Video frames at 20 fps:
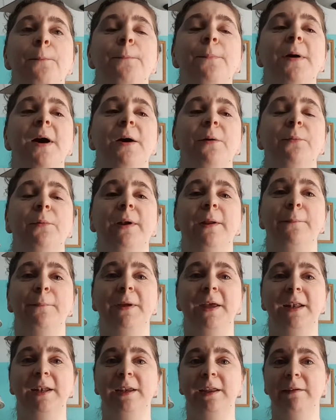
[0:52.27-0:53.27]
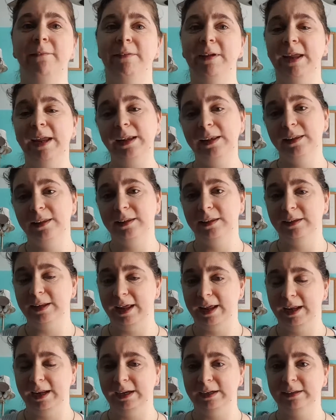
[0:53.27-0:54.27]
But when a man named
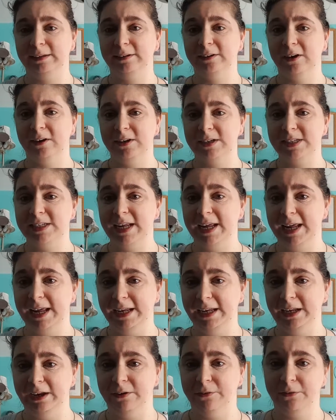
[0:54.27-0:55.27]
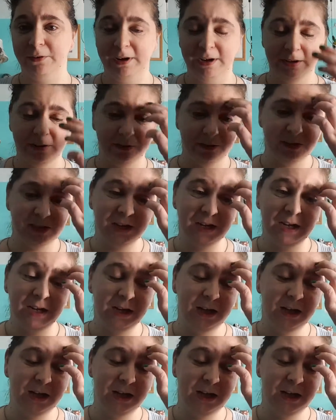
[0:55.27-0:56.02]
Sang starts hanging around,